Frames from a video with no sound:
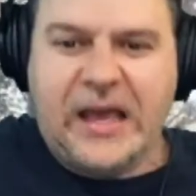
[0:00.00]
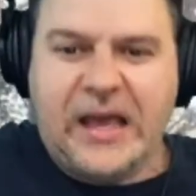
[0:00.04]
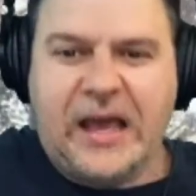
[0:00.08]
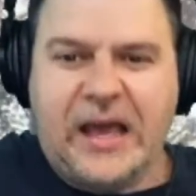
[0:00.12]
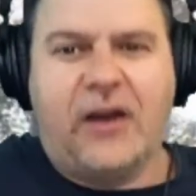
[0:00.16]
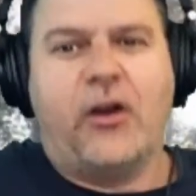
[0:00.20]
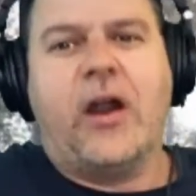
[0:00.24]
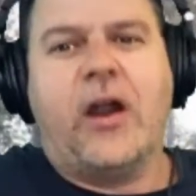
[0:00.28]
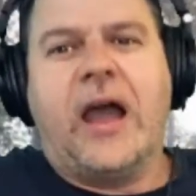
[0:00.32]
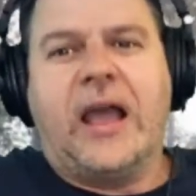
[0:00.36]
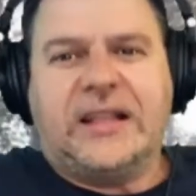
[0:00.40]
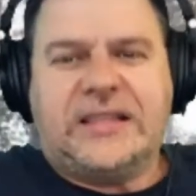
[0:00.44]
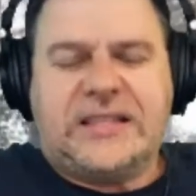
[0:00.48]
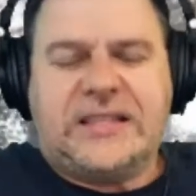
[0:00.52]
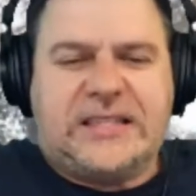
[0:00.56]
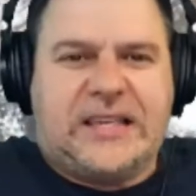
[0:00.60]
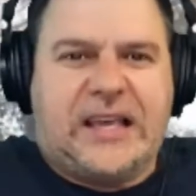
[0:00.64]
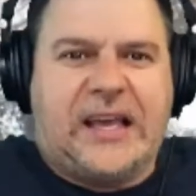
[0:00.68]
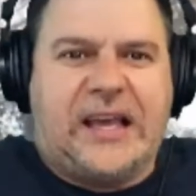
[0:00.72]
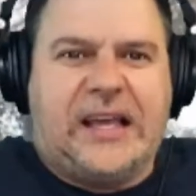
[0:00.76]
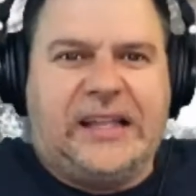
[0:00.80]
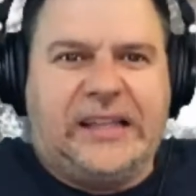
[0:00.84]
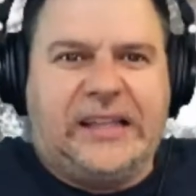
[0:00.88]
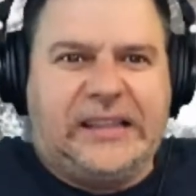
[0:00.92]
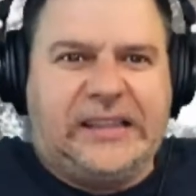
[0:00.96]
All right,
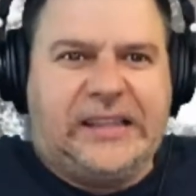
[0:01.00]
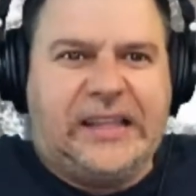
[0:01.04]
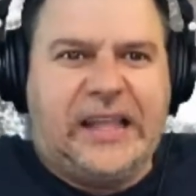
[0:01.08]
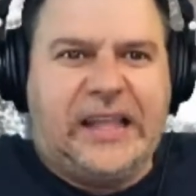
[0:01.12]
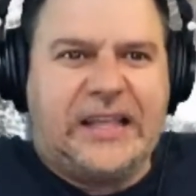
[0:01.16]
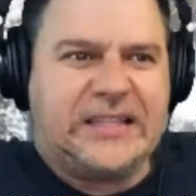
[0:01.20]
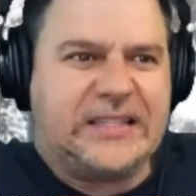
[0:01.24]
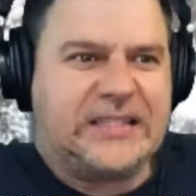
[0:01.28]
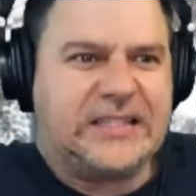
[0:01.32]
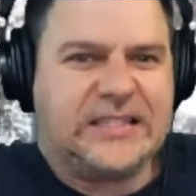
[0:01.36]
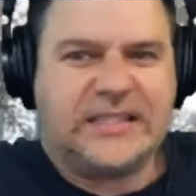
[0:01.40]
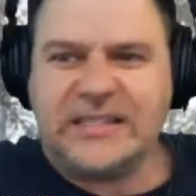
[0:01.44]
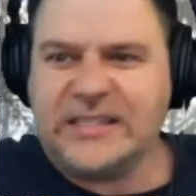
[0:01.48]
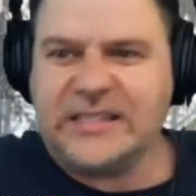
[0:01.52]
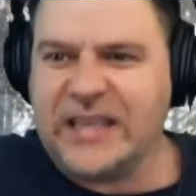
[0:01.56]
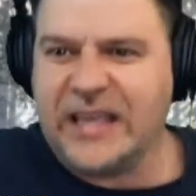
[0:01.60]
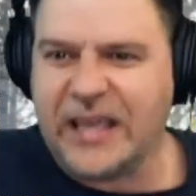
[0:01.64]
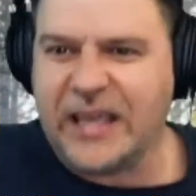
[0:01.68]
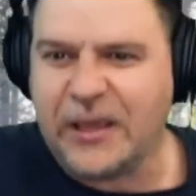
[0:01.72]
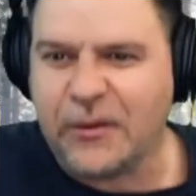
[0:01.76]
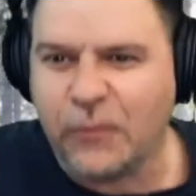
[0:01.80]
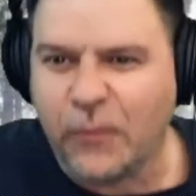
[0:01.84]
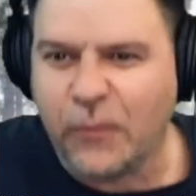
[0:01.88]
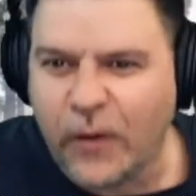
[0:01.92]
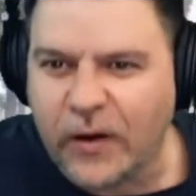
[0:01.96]
let's
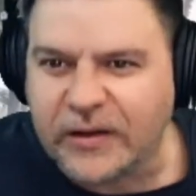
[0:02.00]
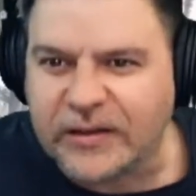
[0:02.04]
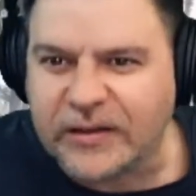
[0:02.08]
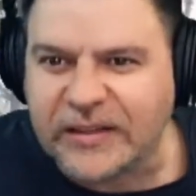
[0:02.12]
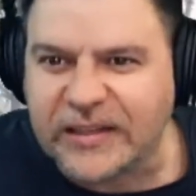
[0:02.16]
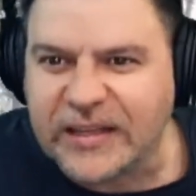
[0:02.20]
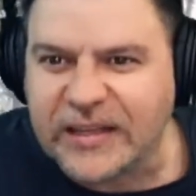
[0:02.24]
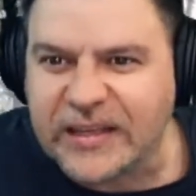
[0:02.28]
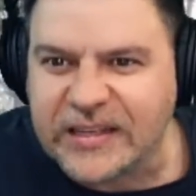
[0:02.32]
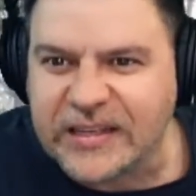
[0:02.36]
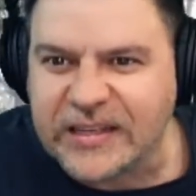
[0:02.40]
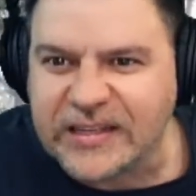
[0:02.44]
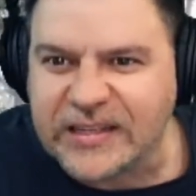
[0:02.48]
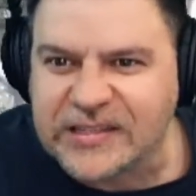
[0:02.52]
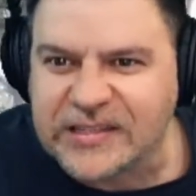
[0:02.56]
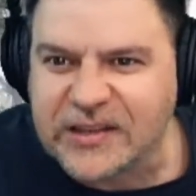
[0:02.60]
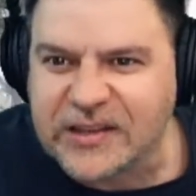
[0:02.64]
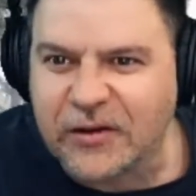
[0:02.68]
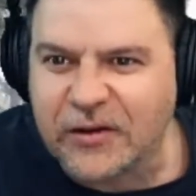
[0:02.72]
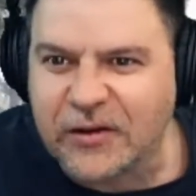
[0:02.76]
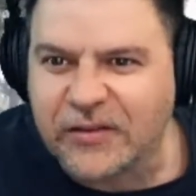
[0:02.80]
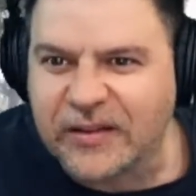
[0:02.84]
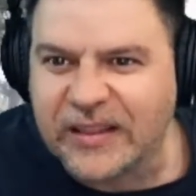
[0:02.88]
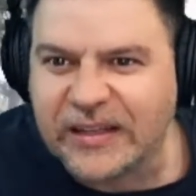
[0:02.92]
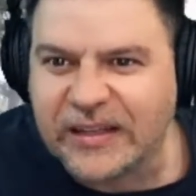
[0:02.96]
see what is
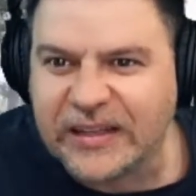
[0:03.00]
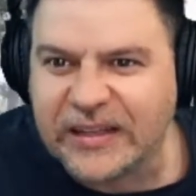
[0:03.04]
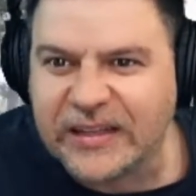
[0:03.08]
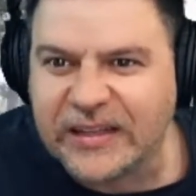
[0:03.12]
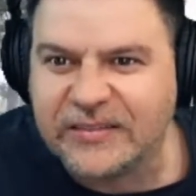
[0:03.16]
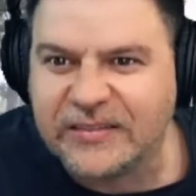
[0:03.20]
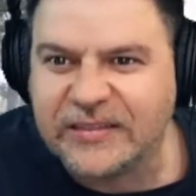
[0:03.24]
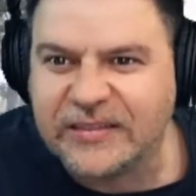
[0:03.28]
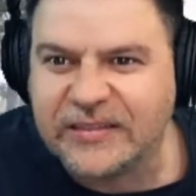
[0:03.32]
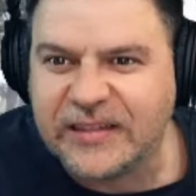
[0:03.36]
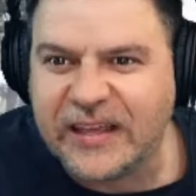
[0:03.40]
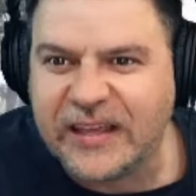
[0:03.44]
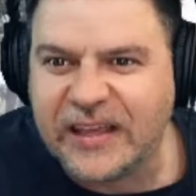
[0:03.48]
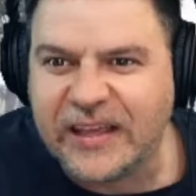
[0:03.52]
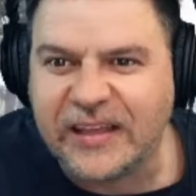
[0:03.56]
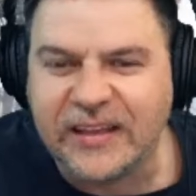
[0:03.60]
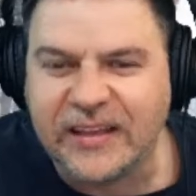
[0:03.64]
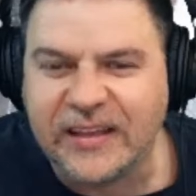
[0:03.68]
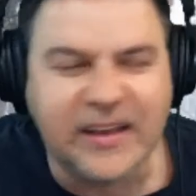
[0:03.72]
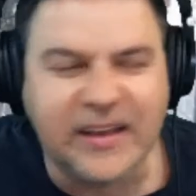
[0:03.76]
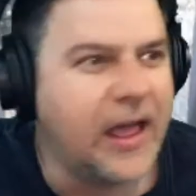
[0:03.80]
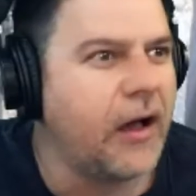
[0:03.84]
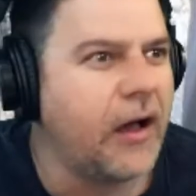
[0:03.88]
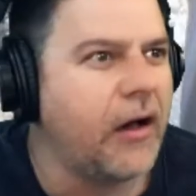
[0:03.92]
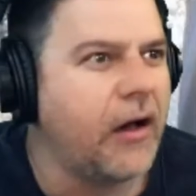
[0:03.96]
on the list here.
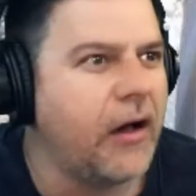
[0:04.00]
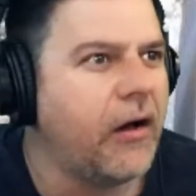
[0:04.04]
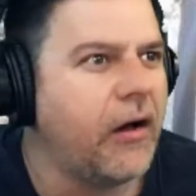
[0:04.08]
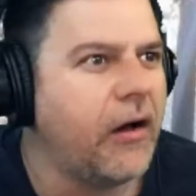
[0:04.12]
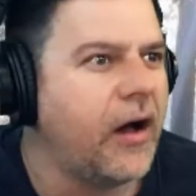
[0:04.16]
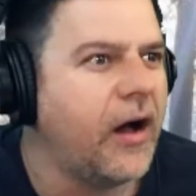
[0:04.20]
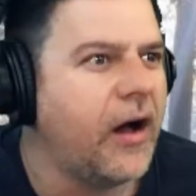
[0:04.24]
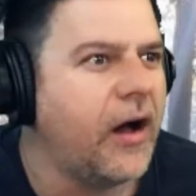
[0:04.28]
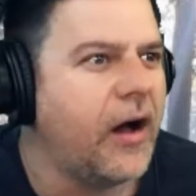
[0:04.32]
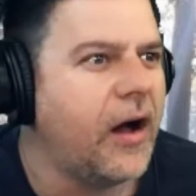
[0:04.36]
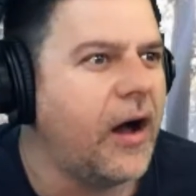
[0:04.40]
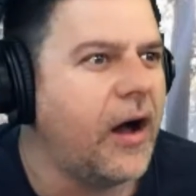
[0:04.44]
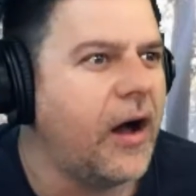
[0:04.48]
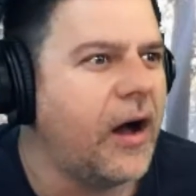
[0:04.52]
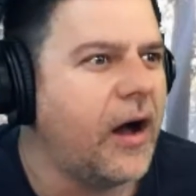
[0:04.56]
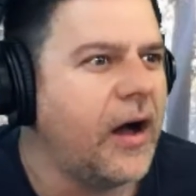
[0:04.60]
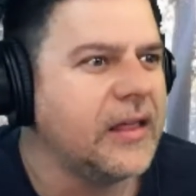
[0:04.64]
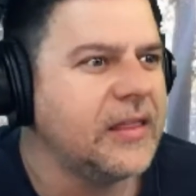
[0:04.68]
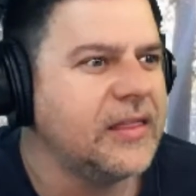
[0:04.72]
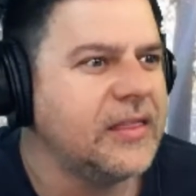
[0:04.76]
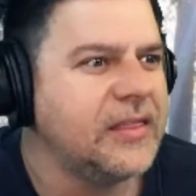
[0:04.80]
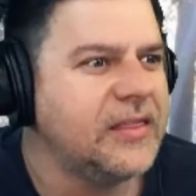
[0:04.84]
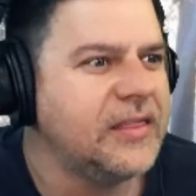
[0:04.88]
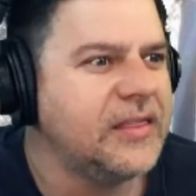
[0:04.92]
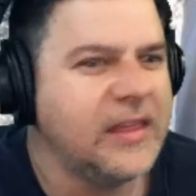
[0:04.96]
Now, I
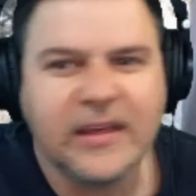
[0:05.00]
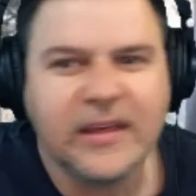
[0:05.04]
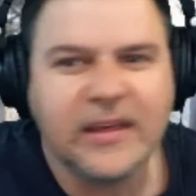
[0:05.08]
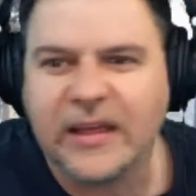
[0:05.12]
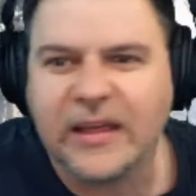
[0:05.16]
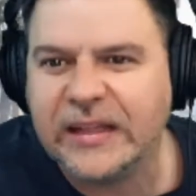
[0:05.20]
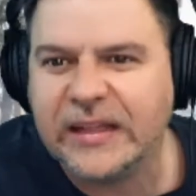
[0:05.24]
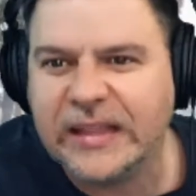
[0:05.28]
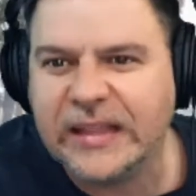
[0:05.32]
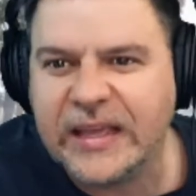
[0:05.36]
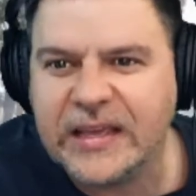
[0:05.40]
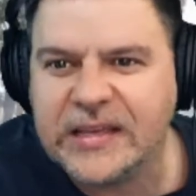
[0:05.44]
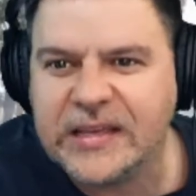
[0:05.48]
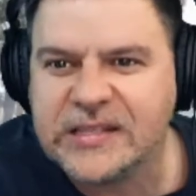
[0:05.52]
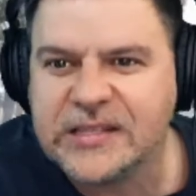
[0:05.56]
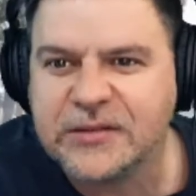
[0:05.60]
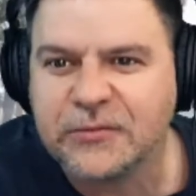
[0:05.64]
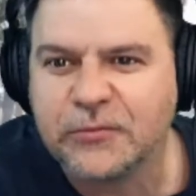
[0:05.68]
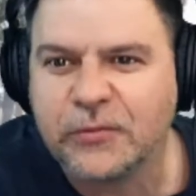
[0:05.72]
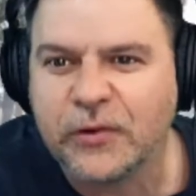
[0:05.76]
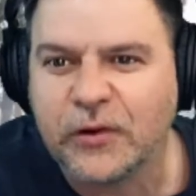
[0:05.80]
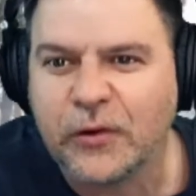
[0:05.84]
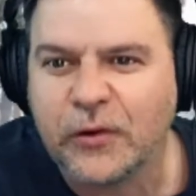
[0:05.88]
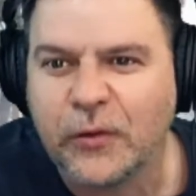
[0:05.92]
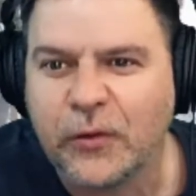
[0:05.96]
think Elise
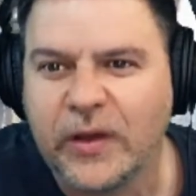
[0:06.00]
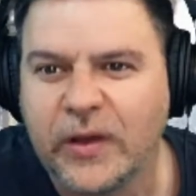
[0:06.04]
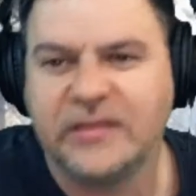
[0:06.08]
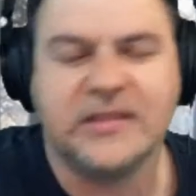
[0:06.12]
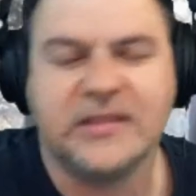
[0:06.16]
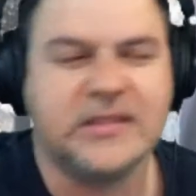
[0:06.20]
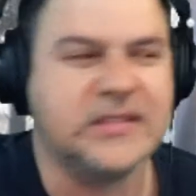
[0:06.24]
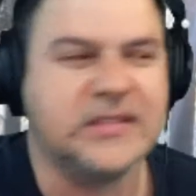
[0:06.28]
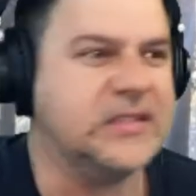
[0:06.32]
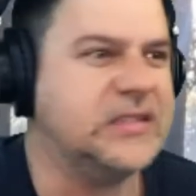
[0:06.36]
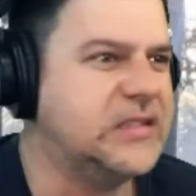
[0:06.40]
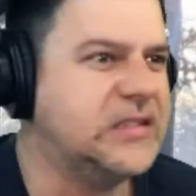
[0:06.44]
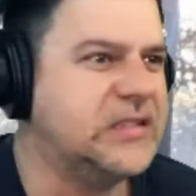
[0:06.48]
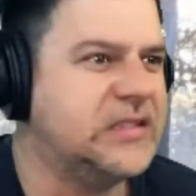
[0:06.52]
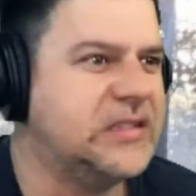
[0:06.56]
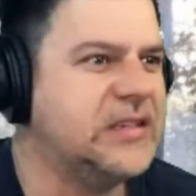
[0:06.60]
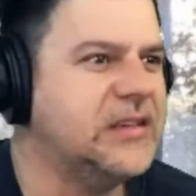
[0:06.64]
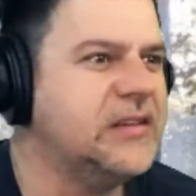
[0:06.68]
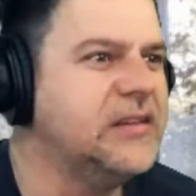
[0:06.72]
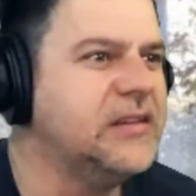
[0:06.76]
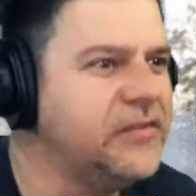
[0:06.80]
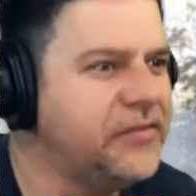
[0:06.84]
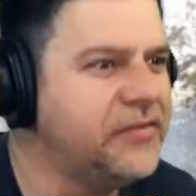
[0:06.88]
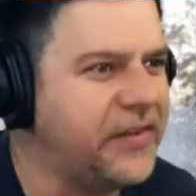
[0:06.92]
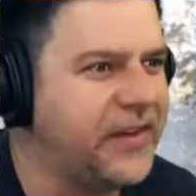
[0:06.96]
requested
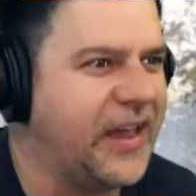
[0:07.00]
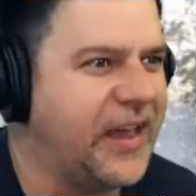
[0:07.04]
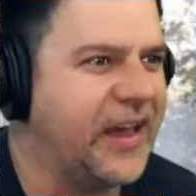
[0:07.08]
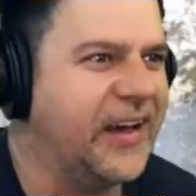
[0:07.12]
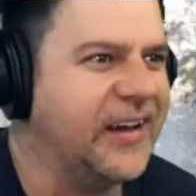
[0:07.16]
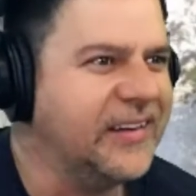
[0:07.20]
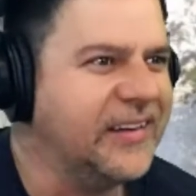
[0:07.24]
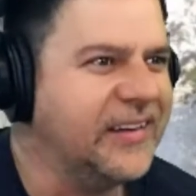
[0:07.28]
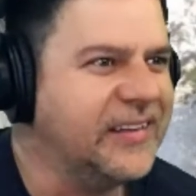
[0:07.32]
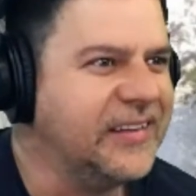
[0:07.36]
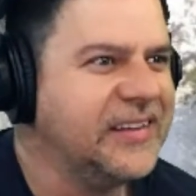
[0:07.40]
Silvia.